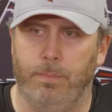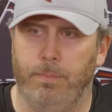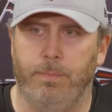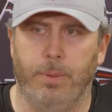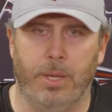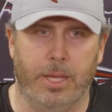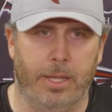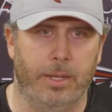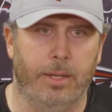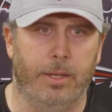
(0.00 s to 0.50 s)

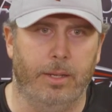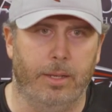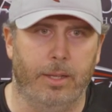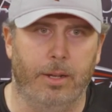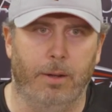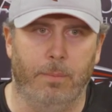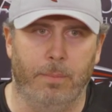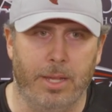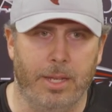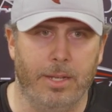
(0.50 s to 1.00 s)
being, you
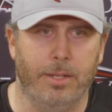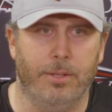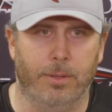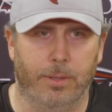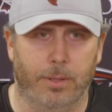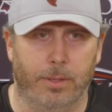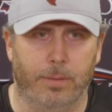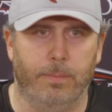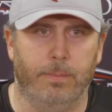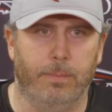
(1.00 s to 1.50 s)
know, mean
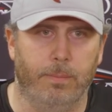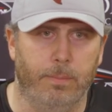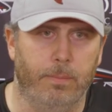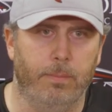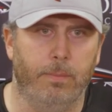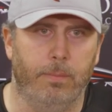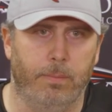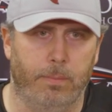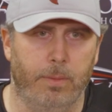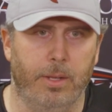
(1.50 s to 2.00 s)
to a
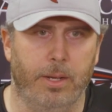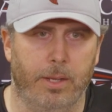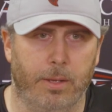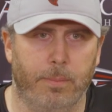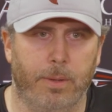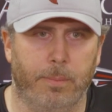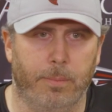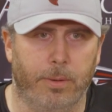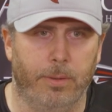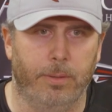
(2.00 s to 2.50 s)
media
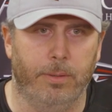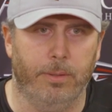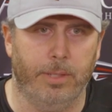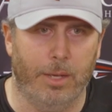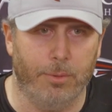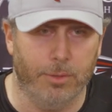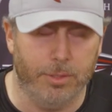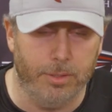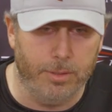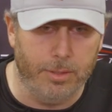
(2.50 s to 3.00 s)
member.
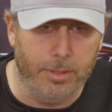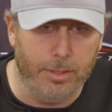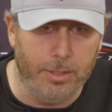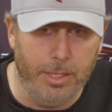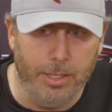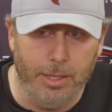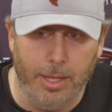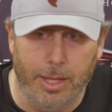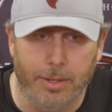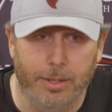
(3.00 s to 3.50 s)
That was
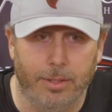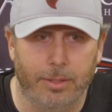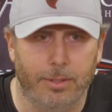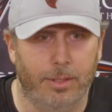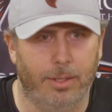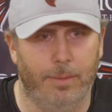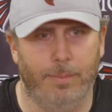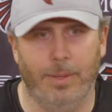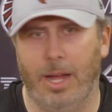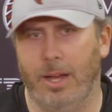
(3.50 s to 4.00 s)
D led.
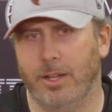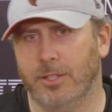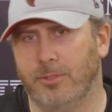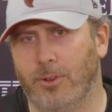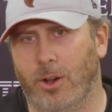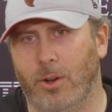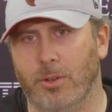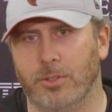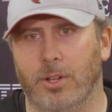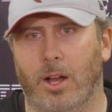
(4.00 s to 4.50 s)
I mean, now his
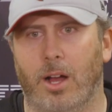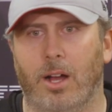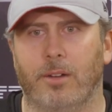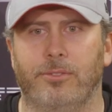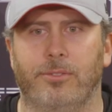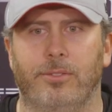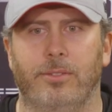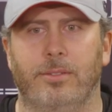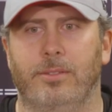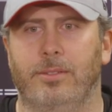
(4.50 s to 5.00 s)
phone's
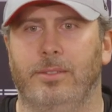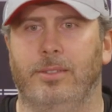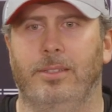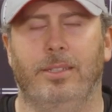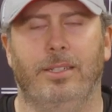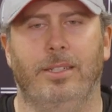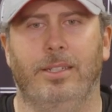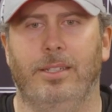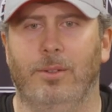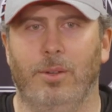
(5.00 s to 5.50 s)
off.
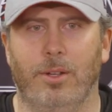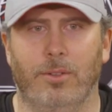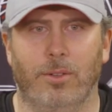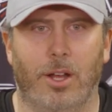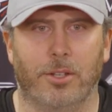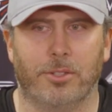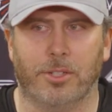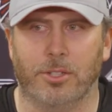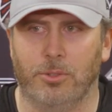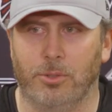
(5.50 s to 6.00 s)
We
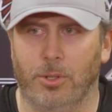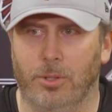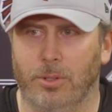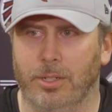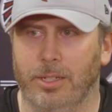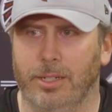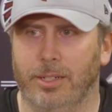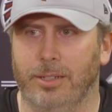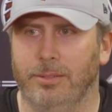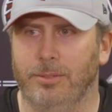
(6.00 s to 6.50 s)
lost control
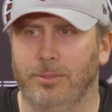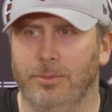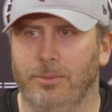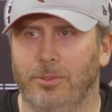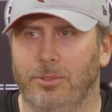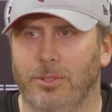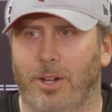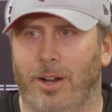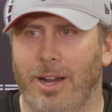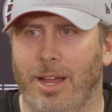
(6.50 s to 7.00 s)
in here.
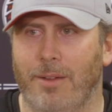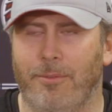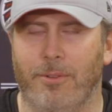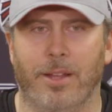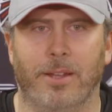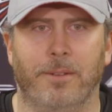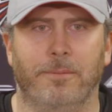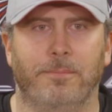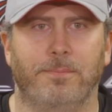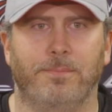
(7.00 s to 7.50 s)
Sorry, Anthony.